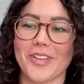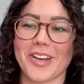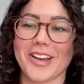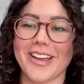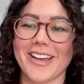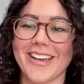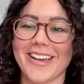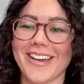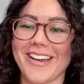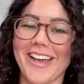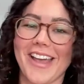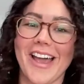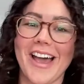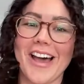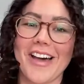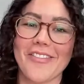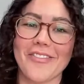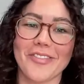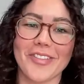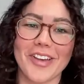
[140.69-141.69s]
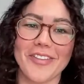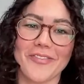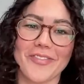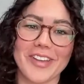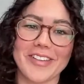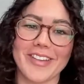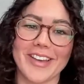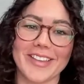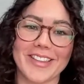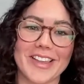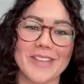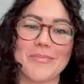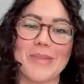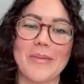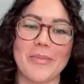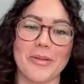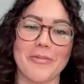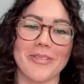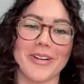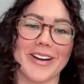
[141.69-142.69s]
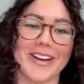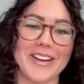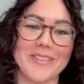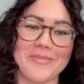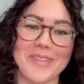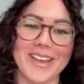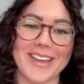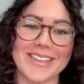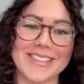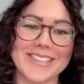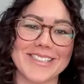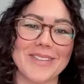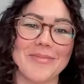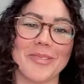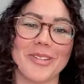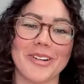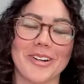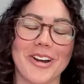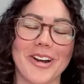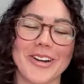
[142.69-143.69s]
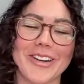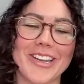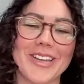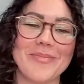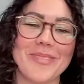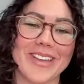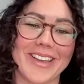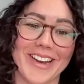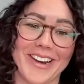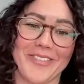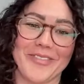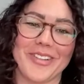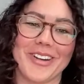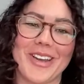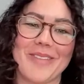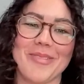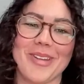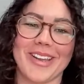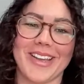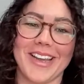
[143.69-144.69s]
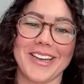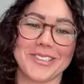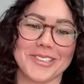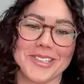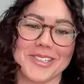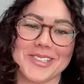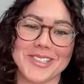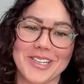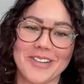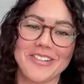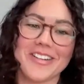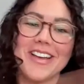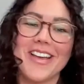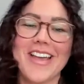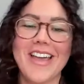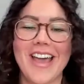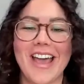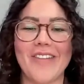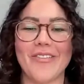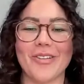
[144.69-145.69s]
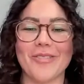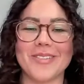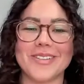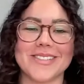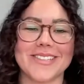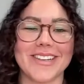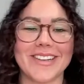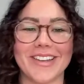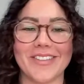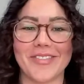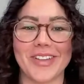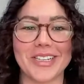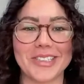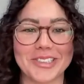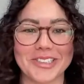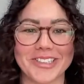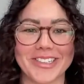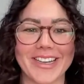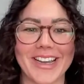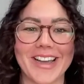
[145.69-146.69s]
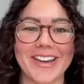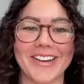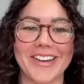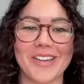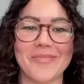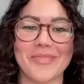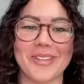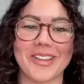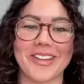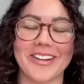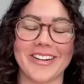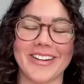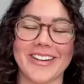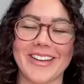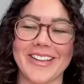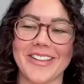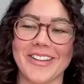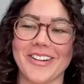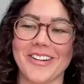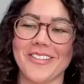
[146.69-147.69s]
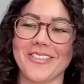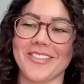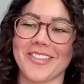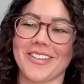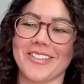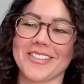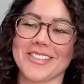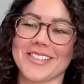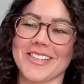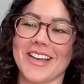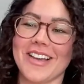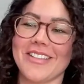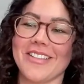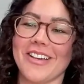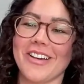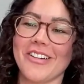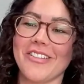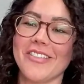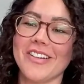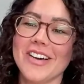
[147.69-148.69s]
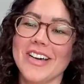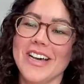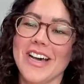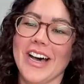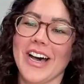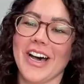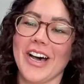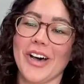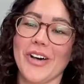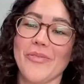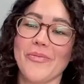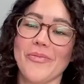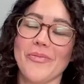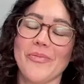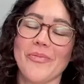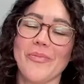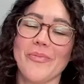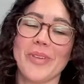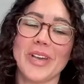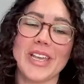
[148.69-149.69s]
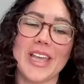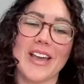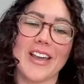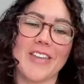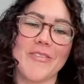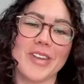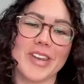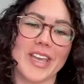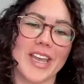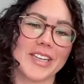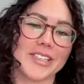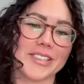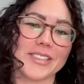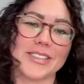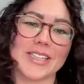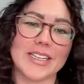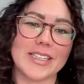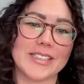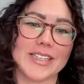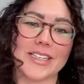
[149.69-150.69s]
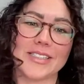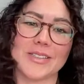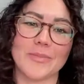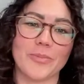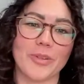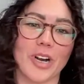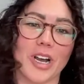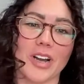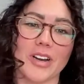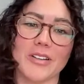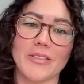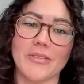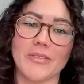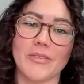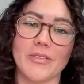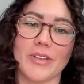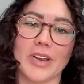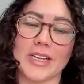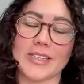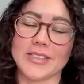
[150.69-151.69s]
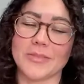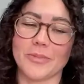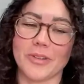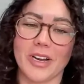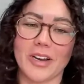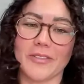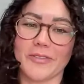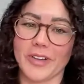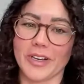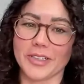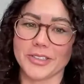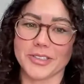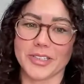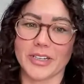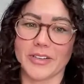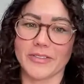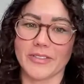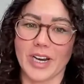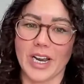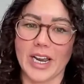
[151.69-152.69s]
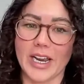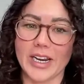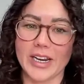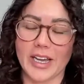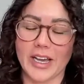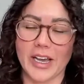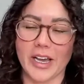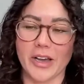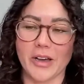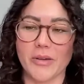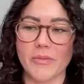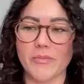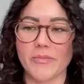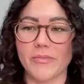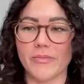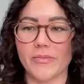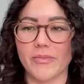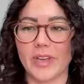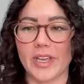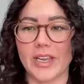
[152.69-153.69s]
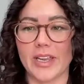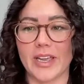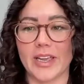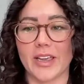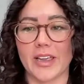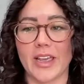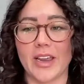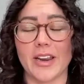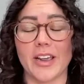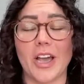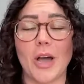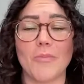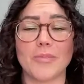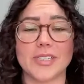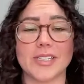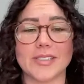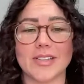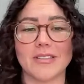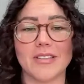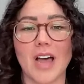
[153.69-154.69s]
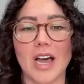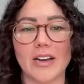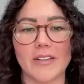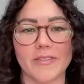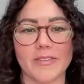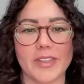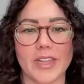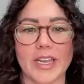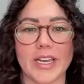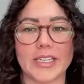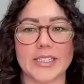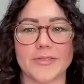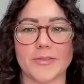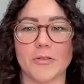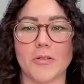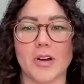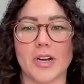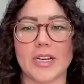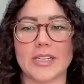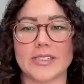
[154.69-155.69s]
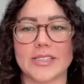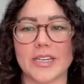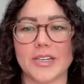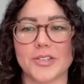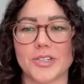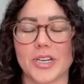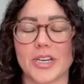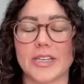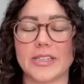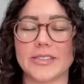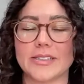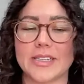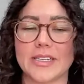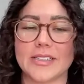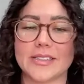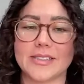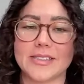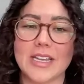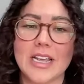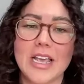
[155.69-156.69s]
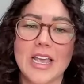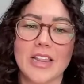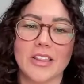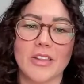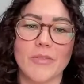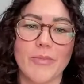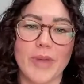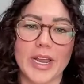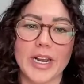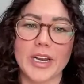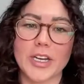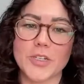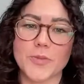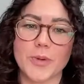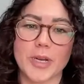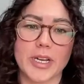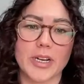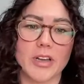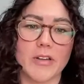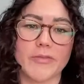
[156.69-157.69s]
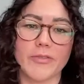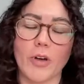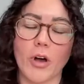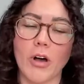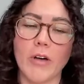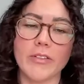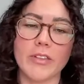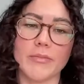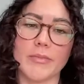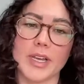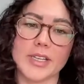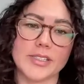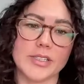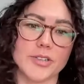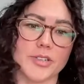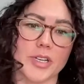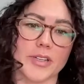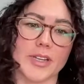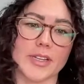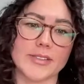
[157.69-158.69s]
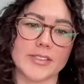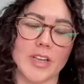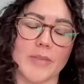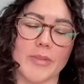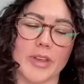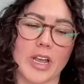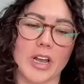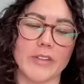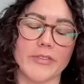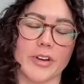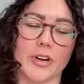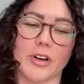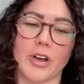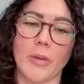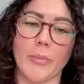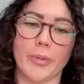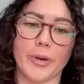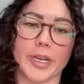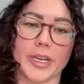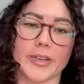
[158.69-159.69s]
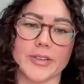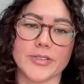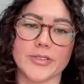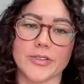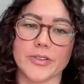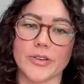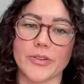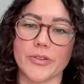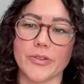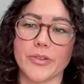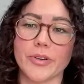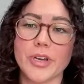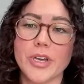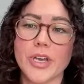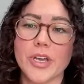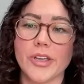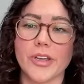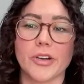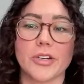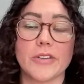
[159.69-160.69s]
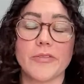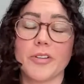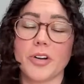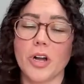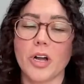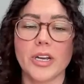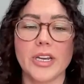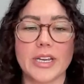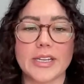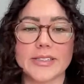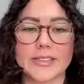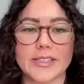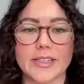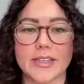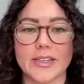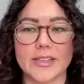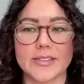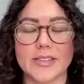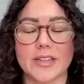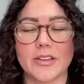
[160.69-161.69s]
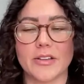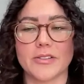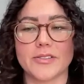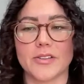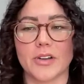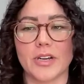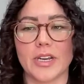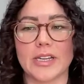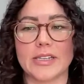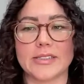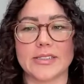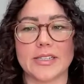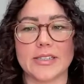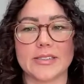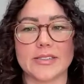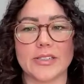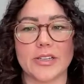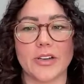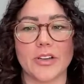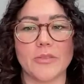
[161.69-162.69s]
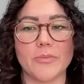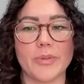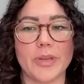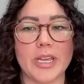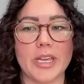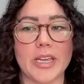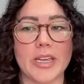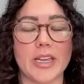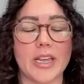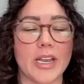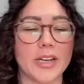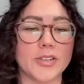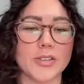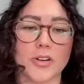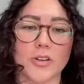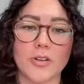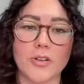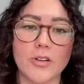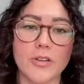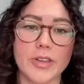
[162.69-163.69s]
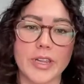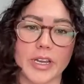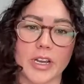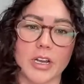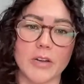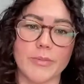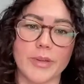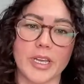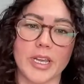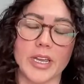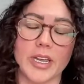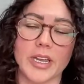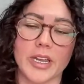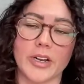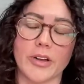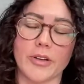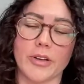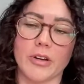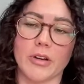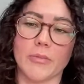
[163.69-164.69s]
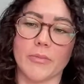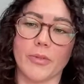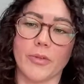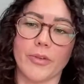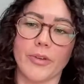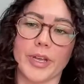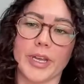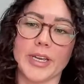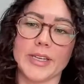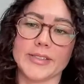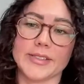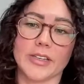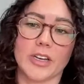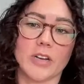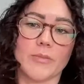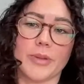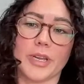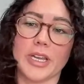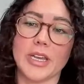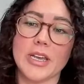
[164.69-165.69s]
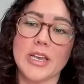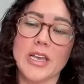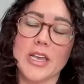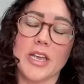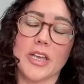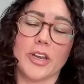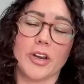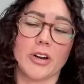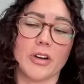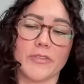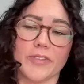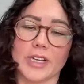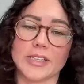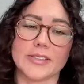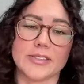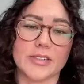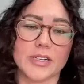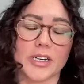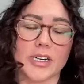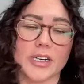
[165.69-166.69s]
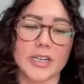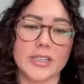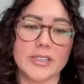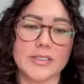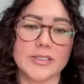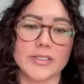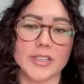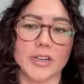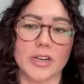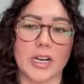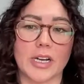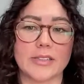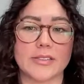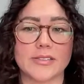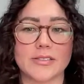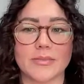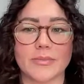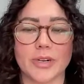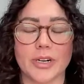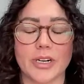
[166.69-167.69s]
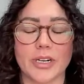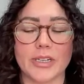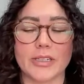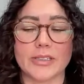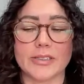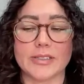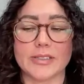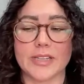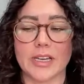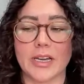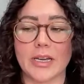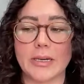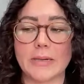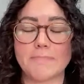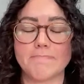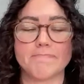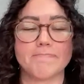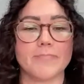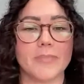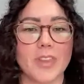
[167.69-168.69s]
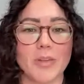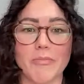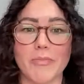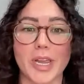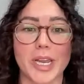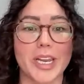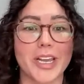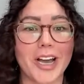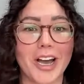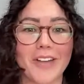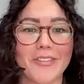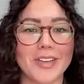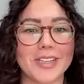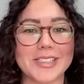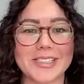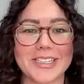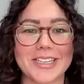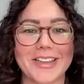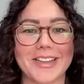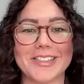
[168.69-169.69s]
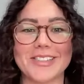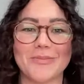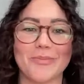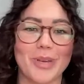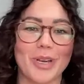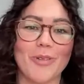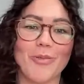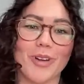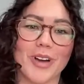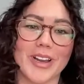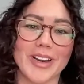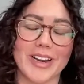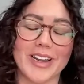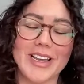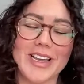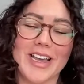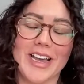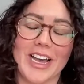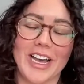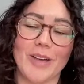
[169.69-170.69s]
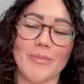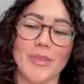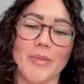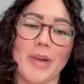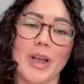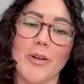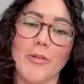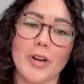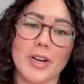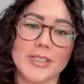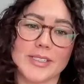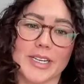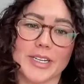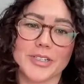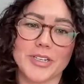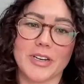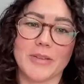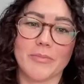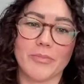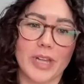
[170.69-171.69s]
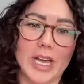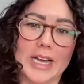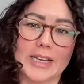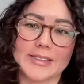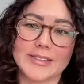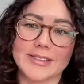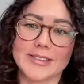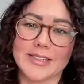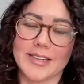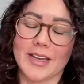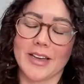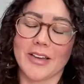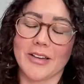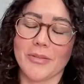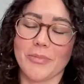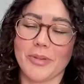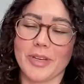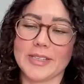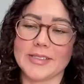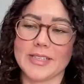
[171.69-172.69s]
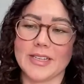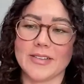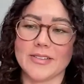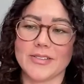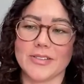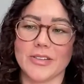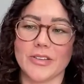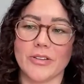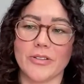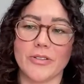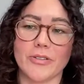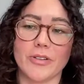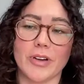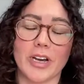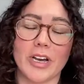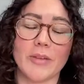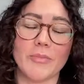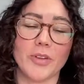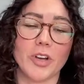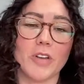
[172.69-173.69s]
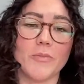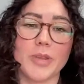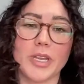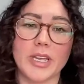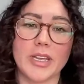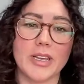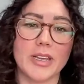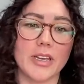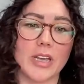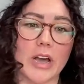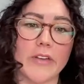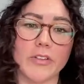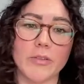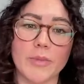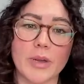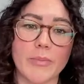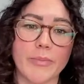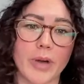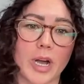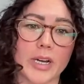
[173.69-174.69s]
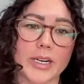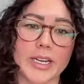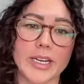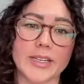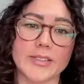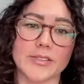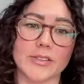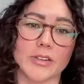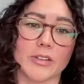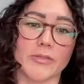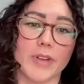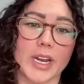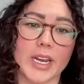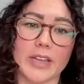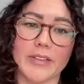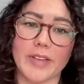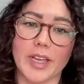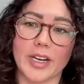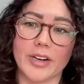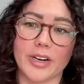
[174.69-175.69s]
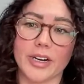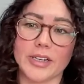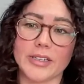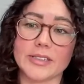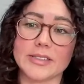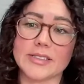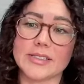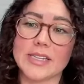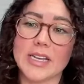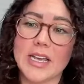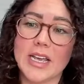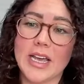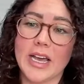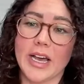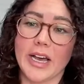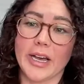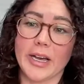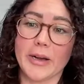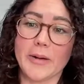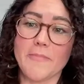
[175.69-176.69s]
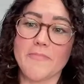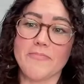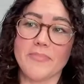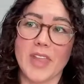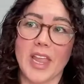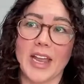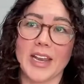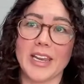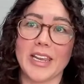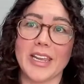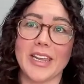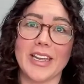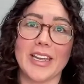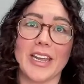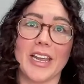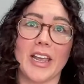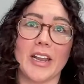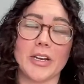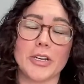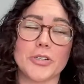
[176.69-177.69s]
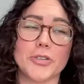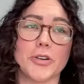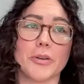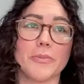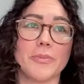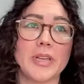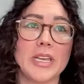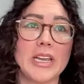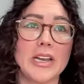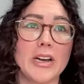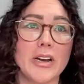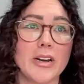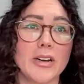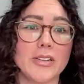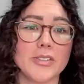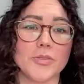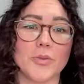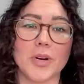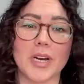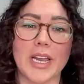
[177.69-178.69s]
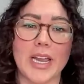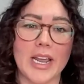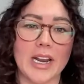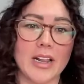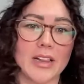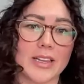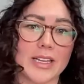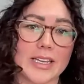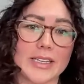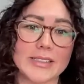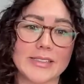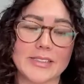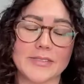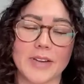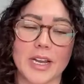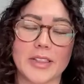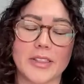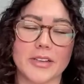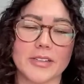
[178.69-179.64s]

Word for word: And I, I have a feeling that maybe we're going to make a similar argument here for communication. So everyone's going to eventually end up in their in their own little silo. Um, but yeah, communications it, it's a broad it's a broad function, right? Um, it, it encompasses a lot of things for organizations. And the management of all of the messaging that's coming out of your company to your different audiences and those audiences could be internal they could be you know your employees it could be your investors, your customers, um, the media, obviously, that's a big one um, that my organization, BLAST, uh, plays into. Um, could be government bodies or regulators, um, any industry peers or analysts, right?